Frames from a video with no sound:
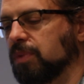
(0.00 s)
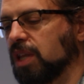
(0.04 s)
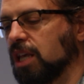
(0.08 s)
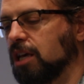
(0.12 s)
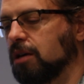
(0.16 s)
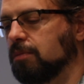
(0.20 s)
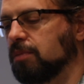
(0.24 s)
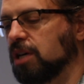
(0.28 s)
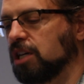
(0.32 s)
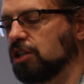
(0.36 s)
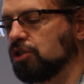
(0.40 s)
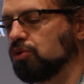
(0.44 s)

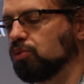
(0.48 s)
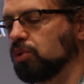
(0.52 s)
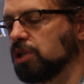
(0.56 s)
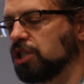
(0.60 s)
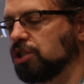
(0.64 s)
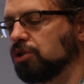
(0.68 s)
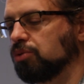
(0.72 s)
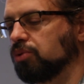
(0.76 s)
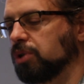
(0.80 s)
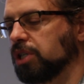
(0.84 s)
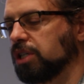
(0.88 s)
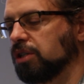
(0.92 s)
image,
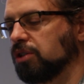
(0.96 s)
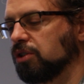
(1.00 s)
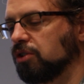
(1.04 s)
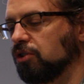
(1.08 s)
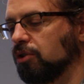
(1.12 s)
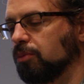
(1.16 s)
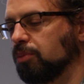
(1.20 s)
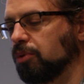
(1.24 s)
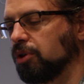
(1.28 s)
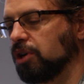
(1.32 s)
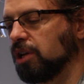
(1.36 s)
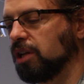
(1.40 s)
which we
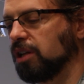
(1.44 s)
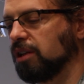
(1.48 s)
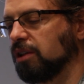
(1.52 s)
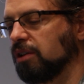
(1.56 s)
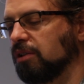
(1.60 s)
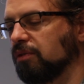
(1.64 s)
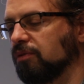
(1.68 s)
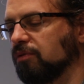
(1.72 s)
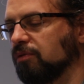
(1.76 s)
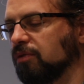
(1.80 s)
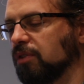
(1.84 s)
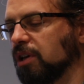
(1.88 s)
interpreted
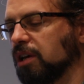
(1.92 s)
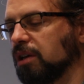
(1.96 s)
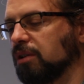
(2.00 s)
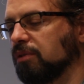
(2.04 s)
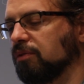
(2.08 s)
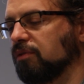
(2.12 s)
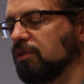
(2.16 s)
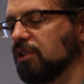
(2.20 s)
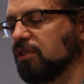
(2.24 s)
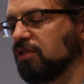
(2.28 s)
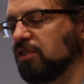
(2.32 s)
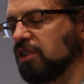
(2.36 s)

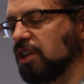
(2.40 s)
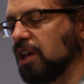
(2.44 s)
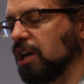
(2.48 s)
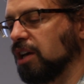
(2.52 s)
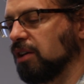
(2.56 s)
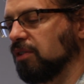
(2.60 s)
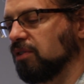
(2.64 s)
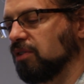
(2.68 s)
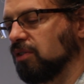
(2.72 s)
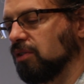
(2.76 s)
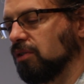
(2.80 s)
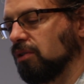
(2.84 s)
in this
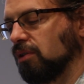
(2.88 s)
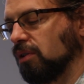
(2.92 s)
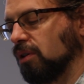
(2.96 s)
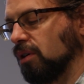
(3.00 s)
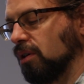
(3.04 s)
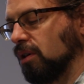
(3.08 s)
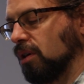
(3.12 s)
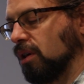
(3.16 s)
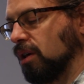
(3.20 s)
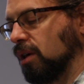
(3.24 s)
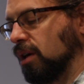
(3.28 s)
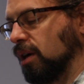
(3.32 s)
case
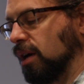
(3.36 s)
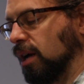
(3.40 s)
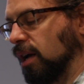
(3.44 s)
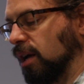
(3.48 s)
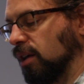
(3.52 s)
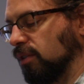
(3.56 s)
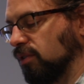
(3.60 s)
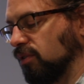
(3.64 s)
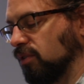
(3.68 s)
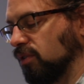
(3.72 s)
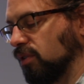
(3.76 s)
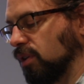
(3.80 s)

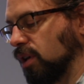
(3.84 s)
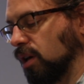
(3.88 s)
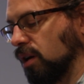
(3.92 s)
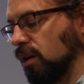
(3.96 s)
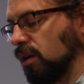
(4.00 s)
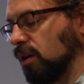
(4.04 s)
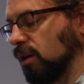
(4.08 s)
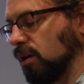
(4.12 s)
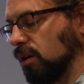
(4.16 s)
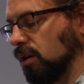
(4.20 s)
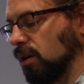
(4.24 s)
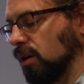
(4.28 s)
as
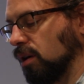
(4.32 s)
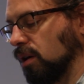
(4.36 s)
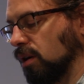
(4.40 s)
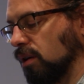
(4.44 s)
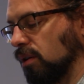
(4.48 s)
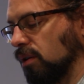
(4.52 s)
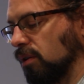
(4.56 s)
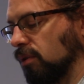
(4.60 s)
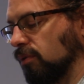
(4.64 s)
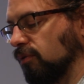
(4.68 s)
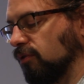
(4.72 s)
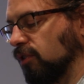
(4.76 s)
a
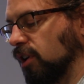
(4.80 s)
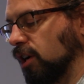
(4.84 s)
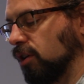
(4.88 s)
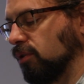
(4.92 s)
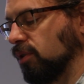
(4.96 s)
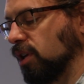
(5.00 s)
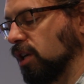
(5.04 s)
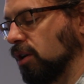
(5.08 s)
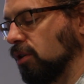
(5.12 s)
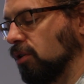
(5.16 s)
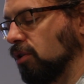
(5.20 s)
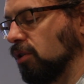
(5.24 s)

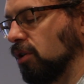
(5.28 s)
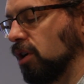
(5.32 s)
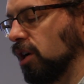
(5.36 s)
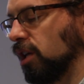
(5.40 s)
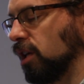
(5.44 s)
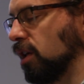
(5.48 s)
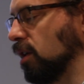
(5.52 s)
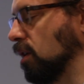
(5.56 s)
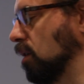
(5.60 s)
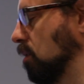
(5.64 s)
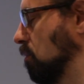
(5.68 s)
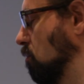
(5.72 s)
very
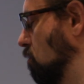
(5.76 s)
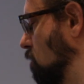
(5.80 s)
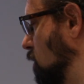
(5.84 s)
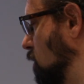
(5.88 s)
early